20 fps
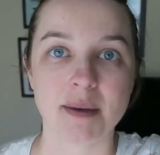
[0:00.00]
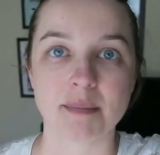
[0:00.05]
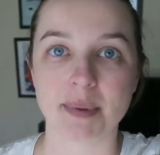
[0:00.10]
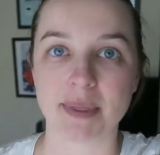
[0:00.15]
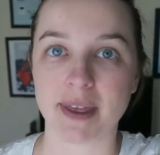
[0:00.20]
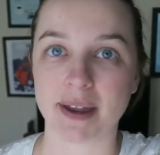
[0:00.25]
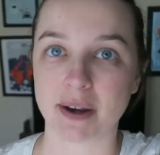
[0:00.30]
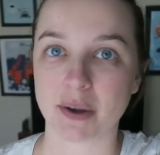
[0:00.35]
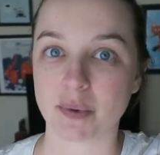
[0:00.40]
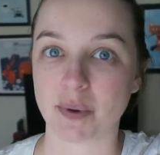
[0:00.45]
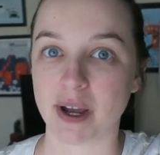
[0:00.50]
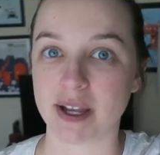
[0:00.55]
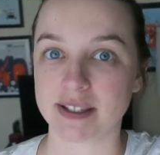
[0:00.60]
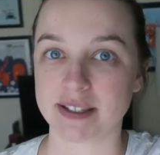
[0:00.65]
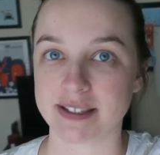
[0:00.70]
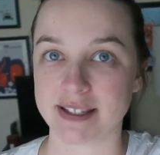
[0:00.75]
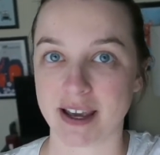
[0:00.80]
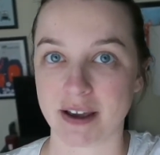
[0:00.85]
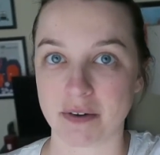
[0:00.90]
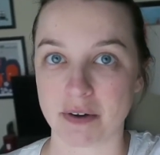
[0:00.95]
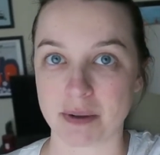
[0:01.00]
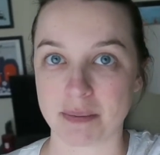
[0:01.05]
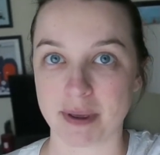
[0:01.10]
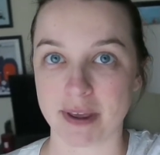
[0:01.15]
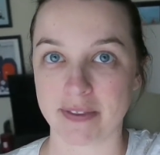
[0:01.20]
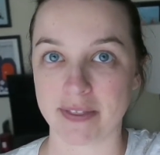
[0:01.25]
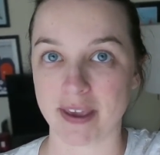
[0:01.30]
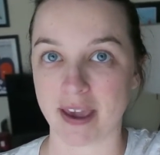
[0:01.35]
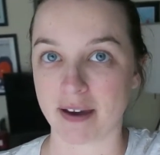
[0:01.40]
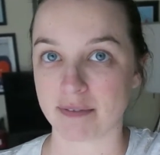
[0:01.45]
but that it quiets down a
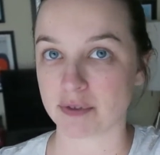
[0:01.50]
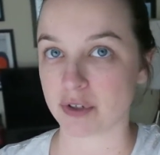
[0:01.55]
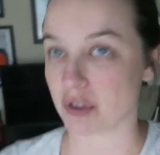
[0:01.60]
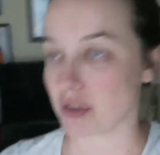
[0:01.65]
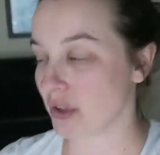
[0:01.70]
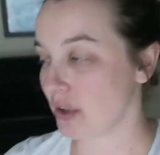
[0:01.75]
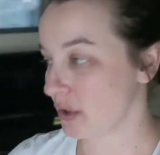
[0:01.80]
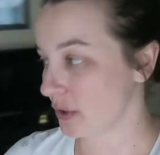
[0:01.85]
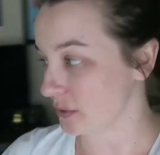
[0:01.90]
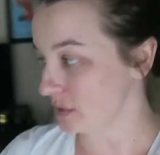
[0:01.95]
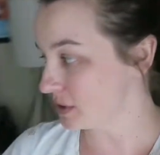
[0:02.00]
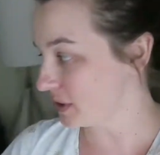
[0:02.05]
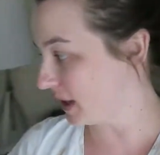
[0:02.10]
bit in the afternoon.